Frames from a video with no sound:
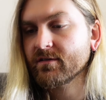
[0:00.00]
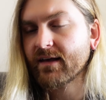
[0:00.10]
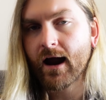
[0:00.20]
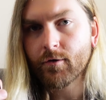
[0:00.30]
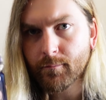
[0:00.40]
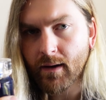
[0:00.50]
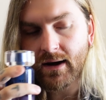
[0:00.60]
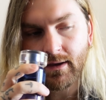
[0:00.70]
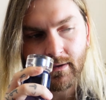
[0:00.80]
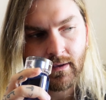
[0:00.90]
It's
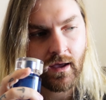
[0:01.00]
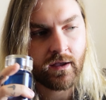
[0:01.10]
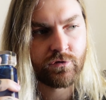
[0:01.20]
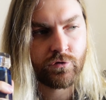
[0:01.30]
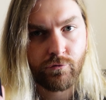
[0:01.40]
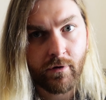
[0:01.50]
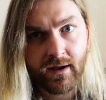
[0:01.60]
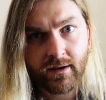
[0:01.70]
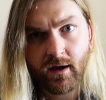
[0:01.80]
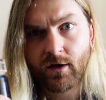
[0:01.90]
aromatic, it's
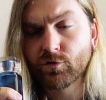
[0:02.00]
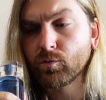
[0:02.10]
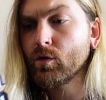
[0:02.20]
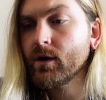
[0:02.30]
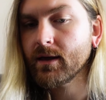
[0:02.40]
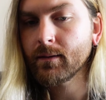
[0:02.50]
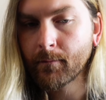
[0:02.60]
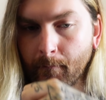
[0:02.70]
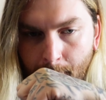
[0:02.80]
green, it's woody.